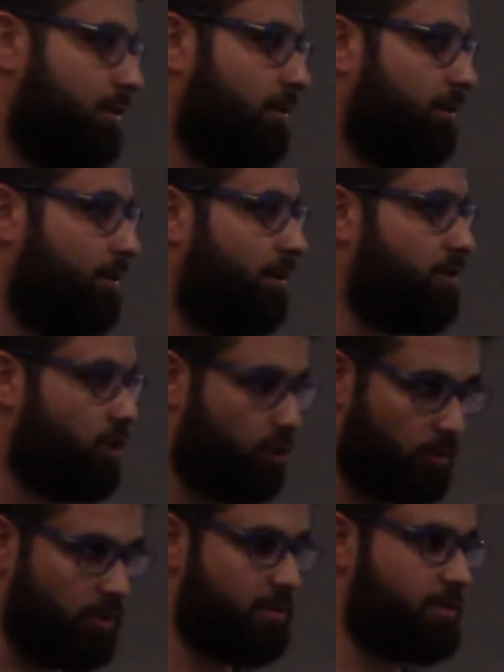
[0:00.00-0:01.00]
and it's
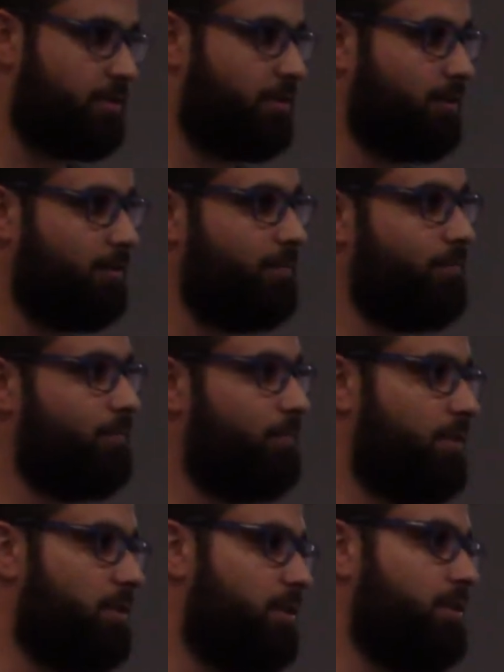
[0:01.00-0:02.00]
always
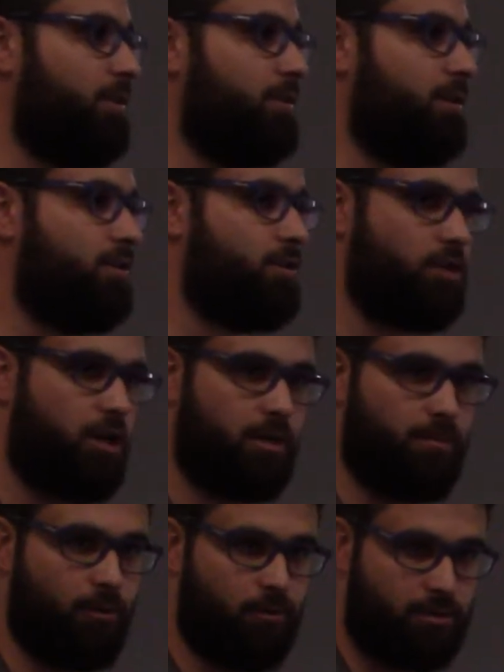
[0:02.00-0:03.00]
it's to talk
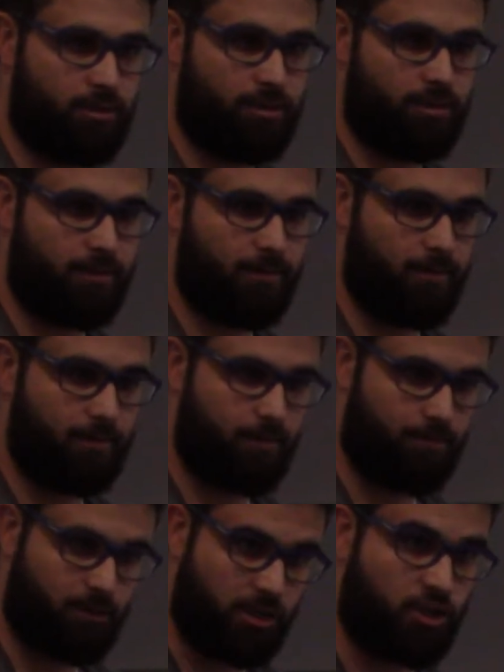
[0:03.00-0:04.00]
about
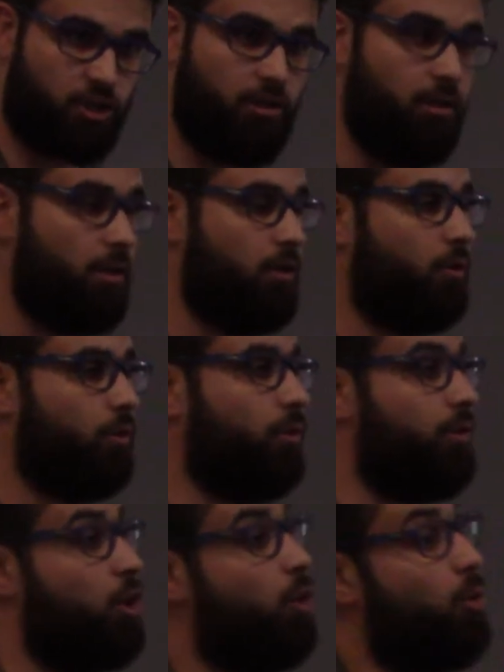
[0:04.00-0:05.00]
possession or the